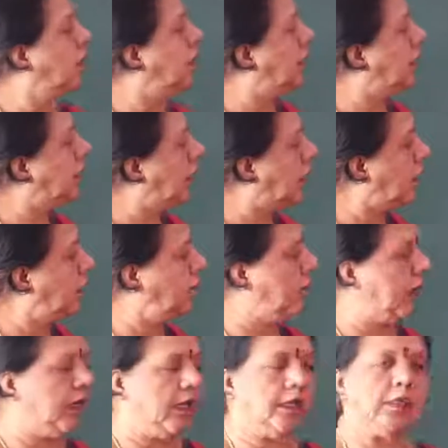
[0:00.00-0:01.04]
the third
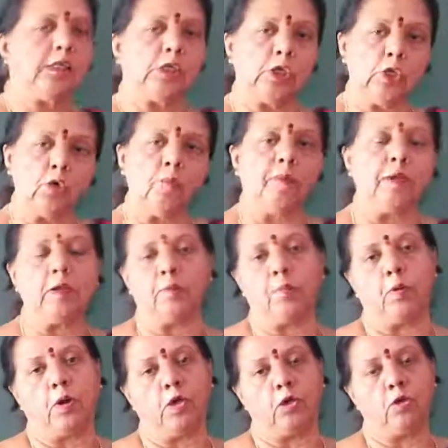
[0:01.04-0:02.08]
one is cubic
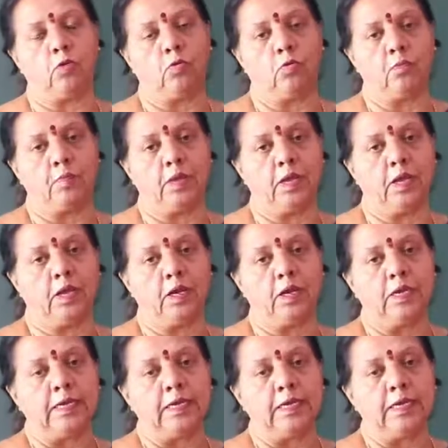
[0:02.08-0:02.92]
polynomial.